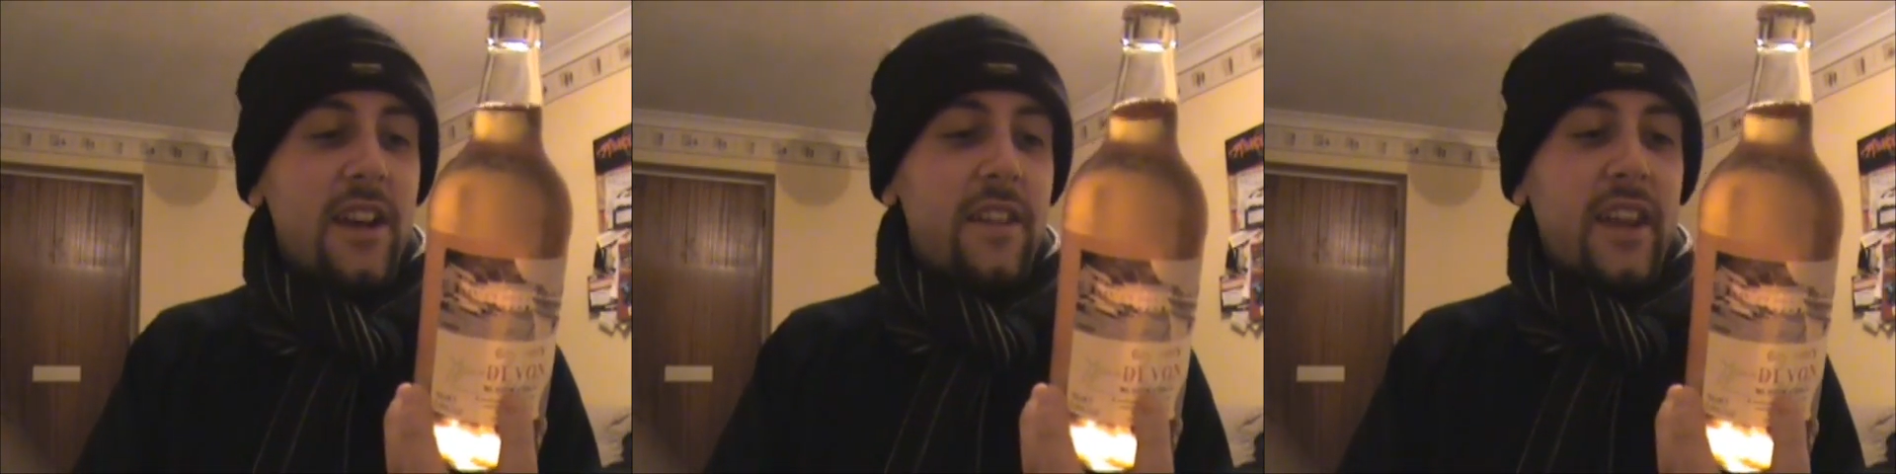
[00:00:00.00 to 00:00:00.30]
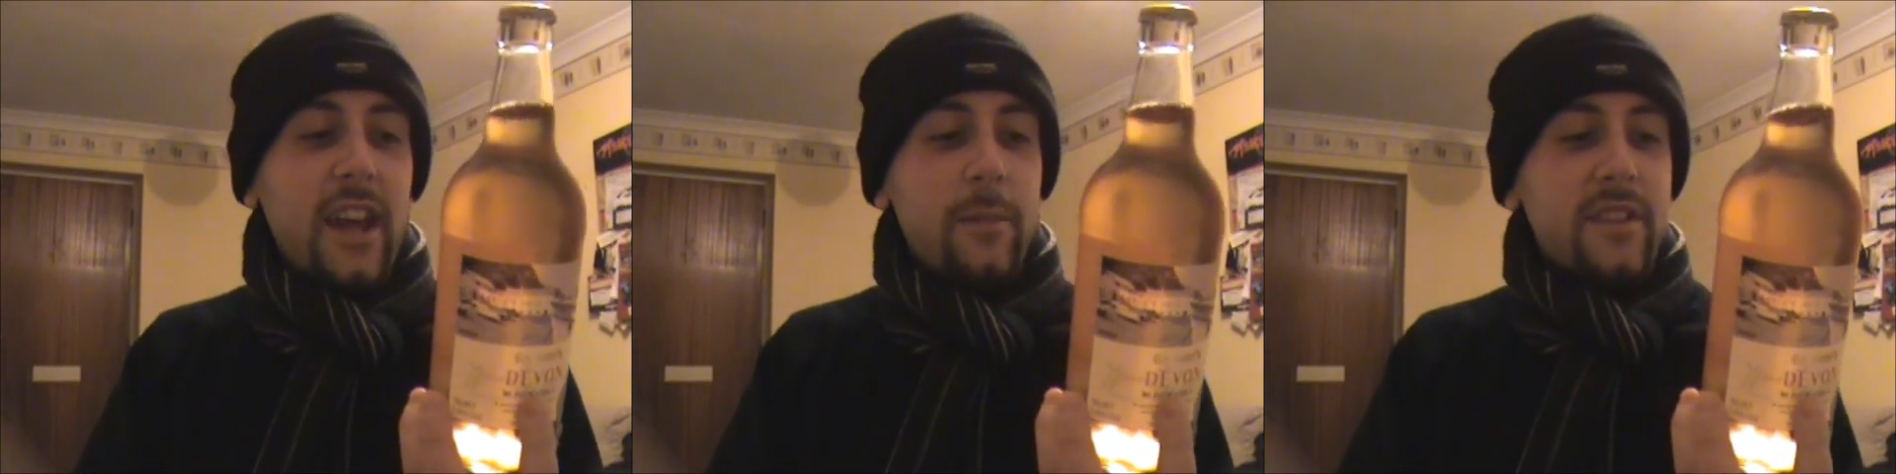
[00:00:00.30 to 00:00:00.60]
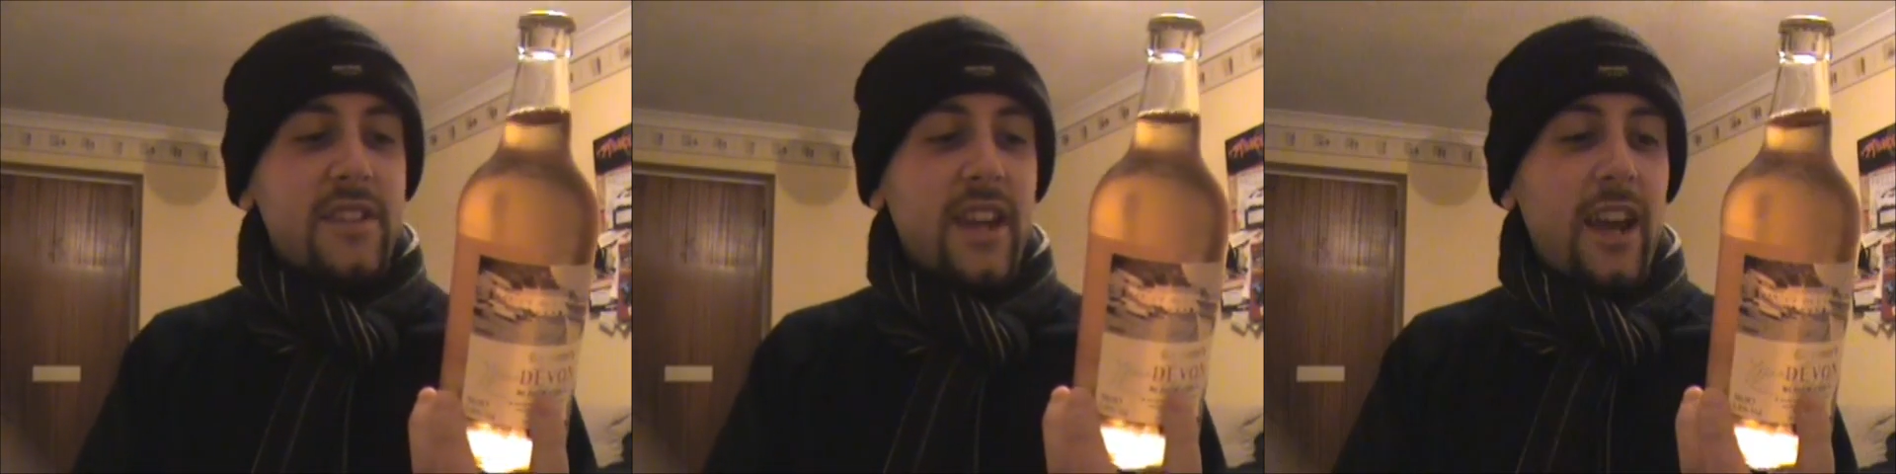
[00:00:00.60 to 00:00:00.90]
The
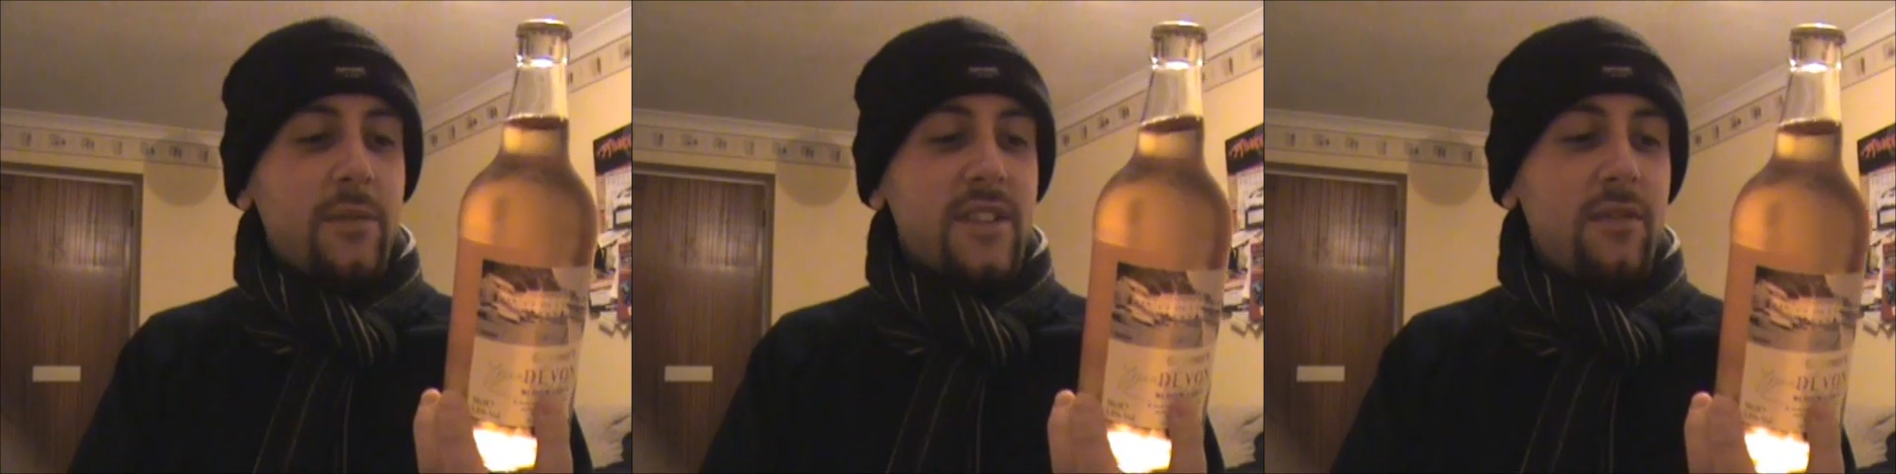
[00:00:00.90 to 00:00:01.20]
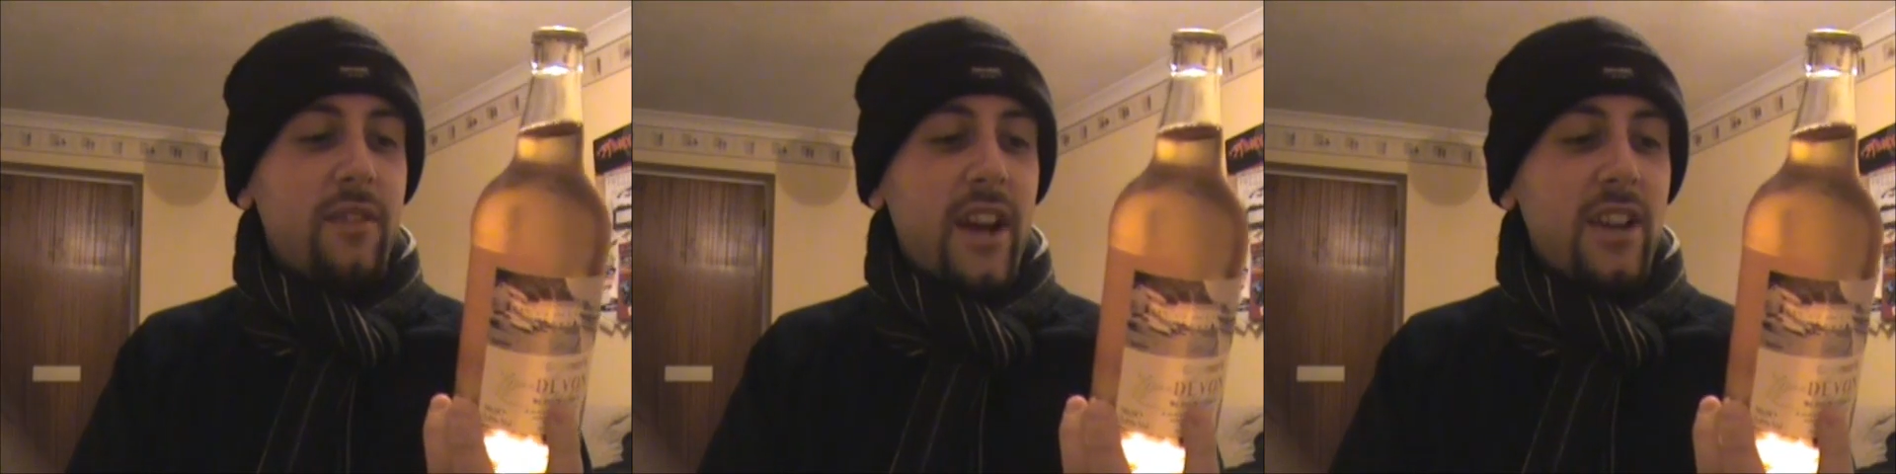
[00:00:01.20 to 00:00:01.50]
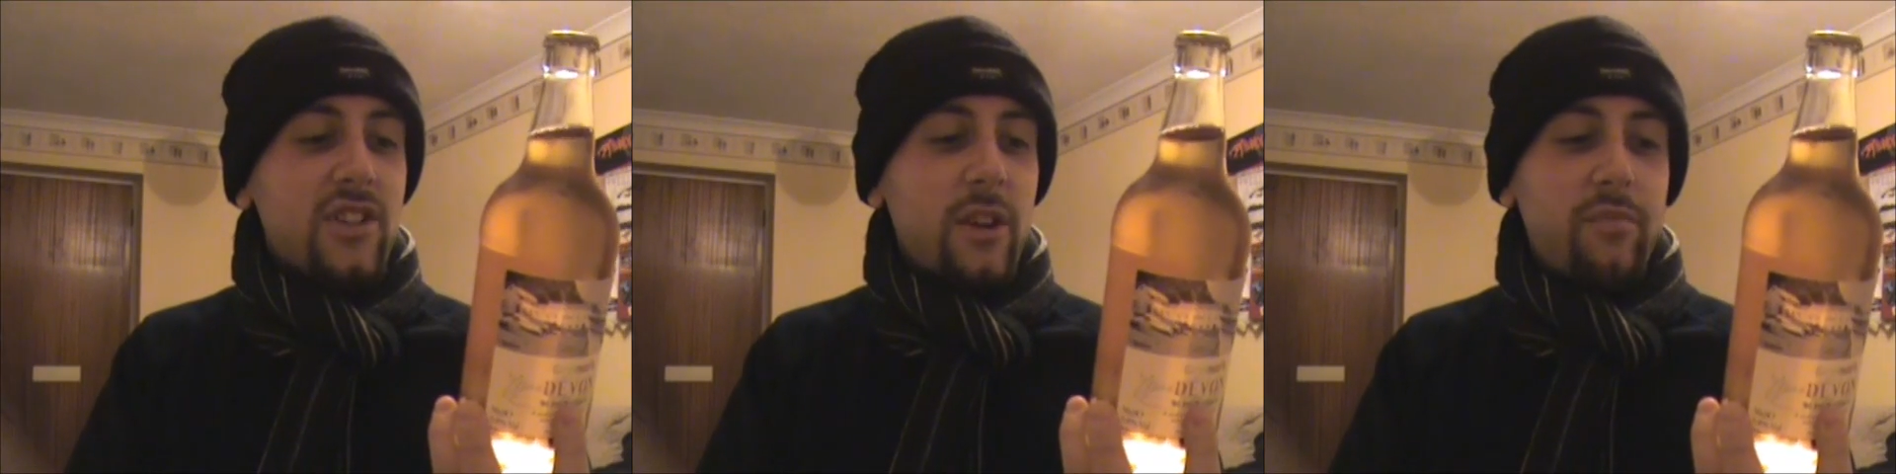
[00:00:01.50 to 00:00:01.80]
Gaymer's County
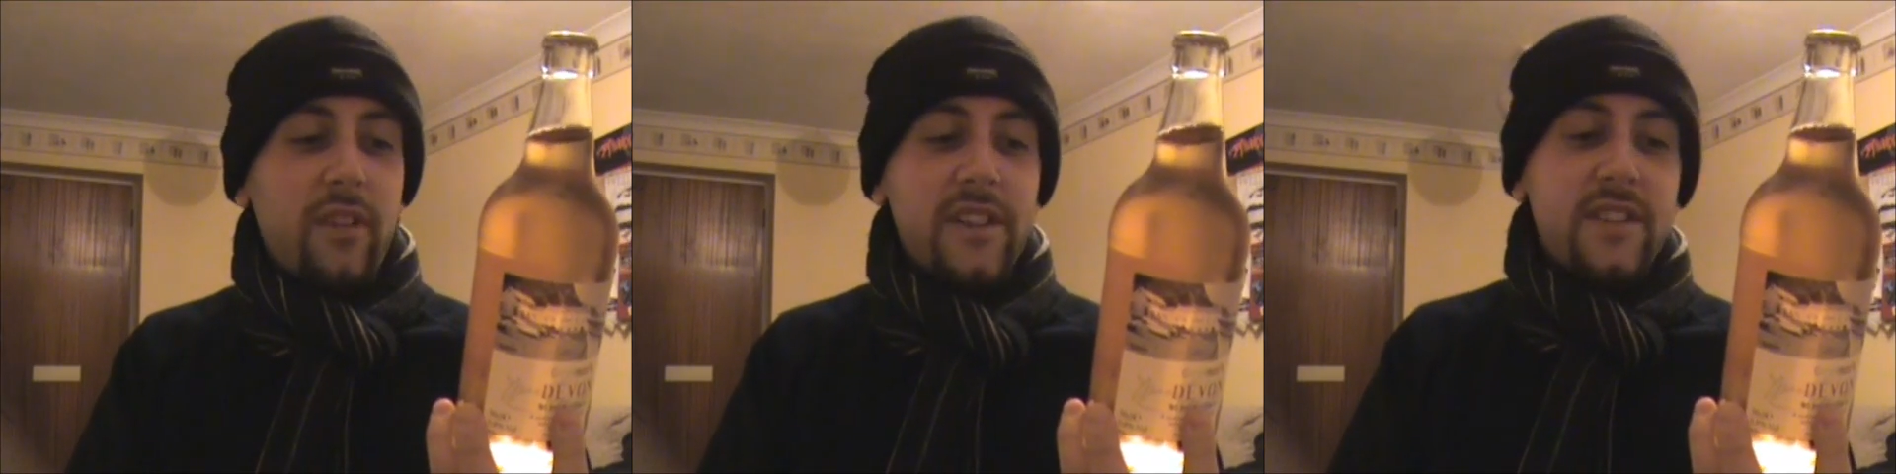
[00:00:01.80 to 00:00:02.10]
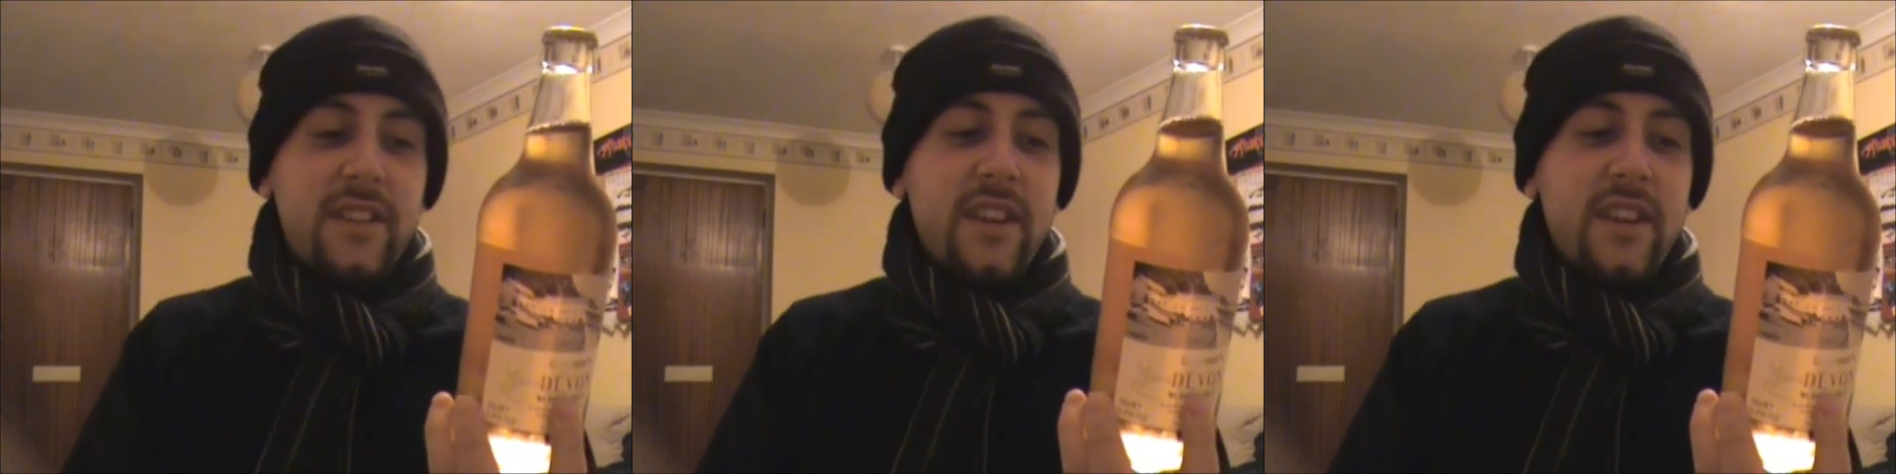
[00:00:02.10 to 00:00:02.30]
range comprises